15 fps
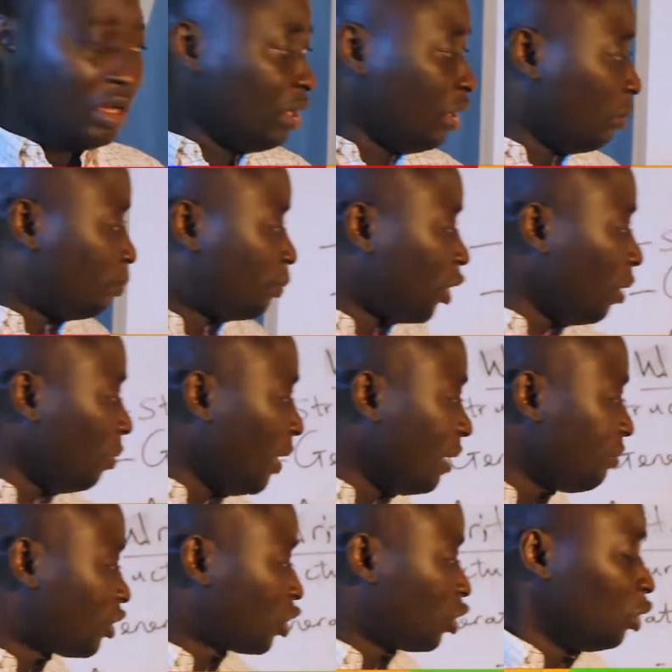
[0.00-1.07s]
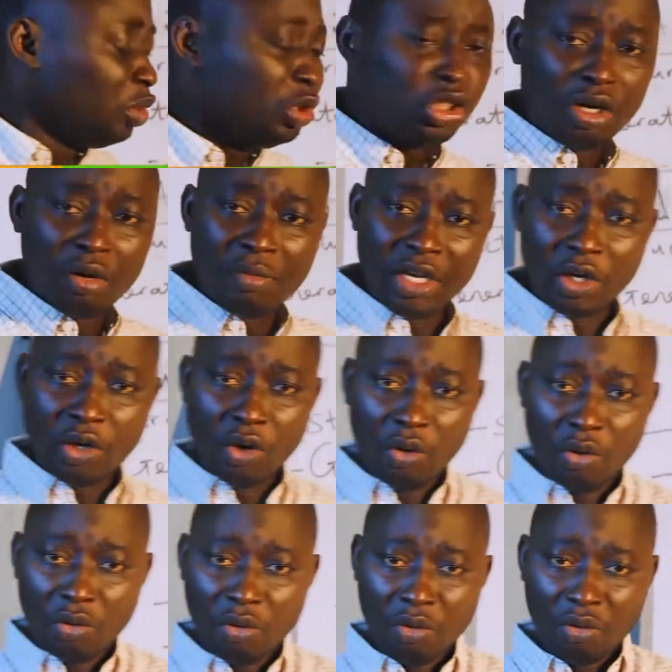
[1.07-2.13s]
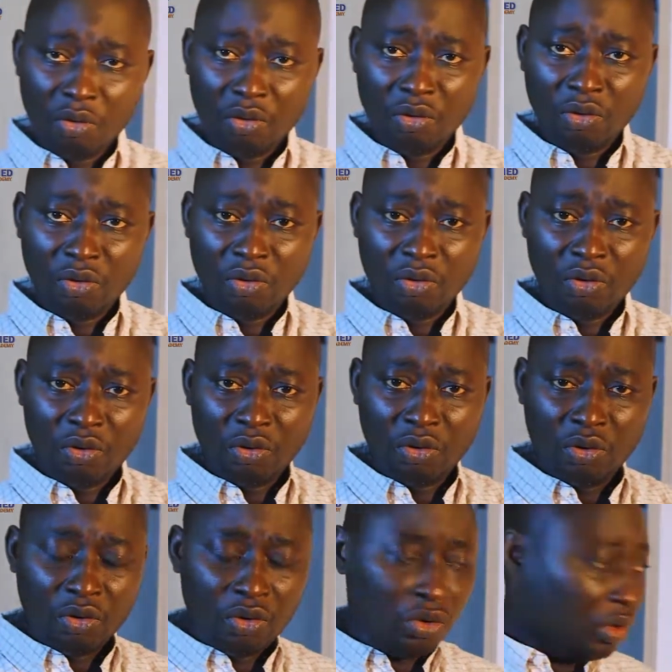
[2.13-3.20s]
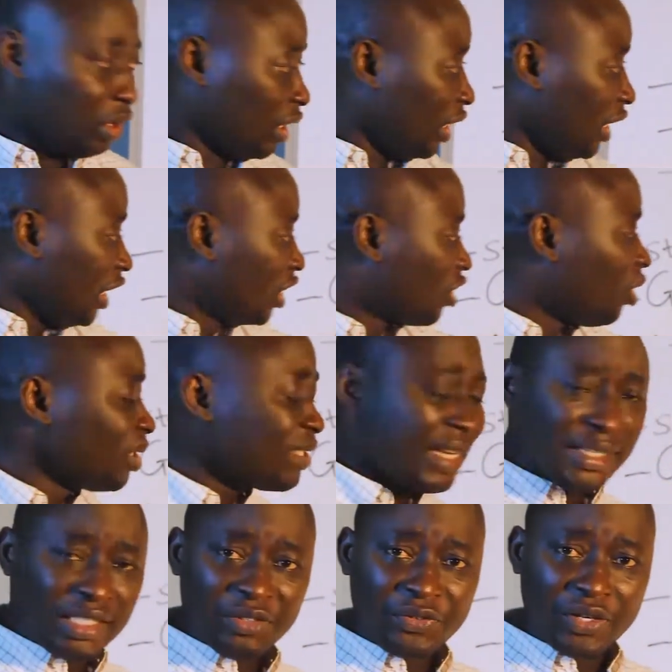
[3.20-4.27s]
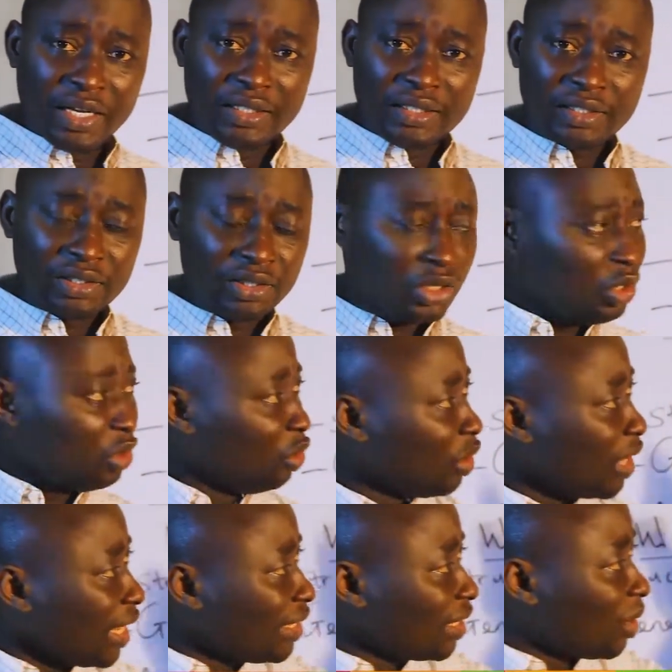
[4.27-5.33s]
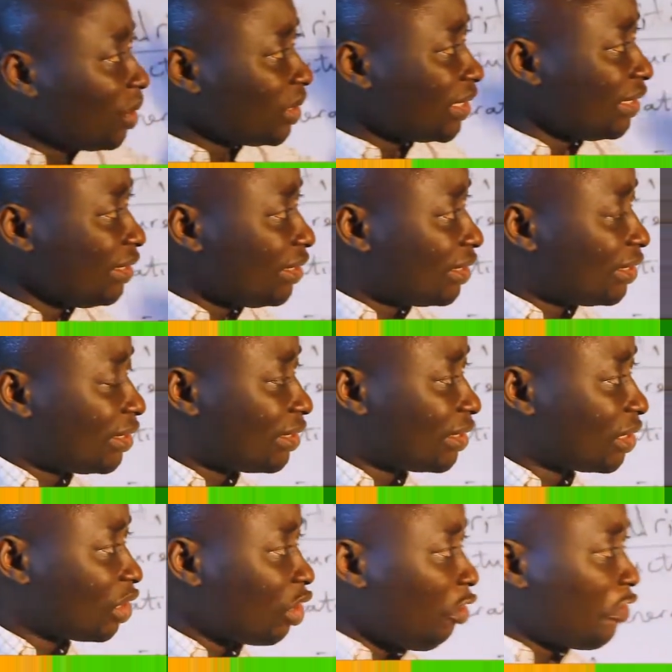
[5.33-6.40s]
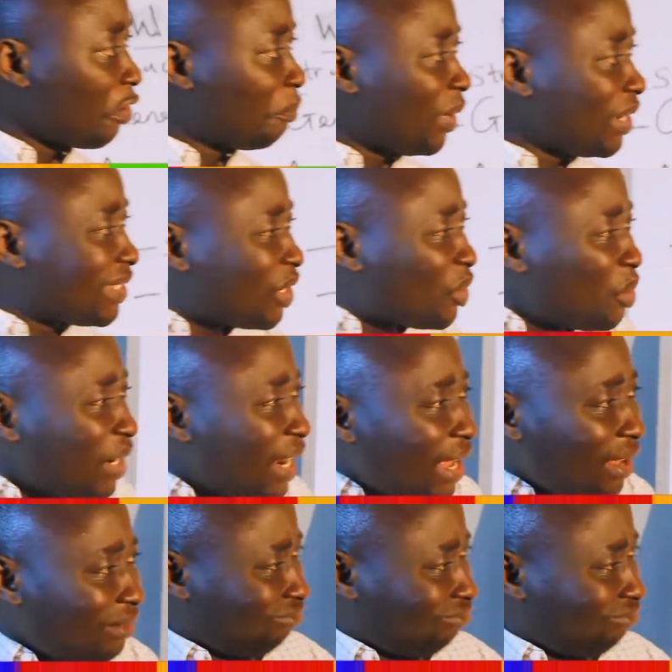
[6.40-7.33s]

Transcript: Problem solution may go. In cause and effect, you look at the causes of a particular